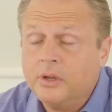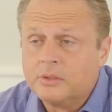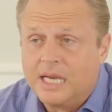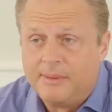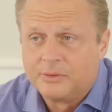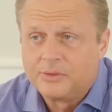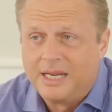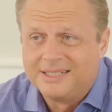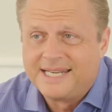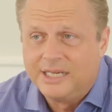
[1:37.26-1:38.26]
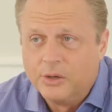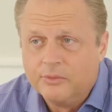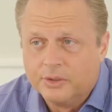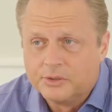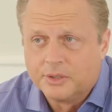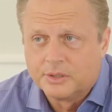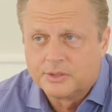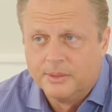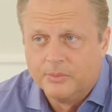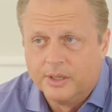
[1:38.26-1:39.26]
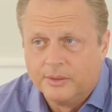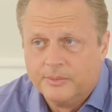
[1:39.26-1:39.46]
long time I was trying to take over a church somewhere.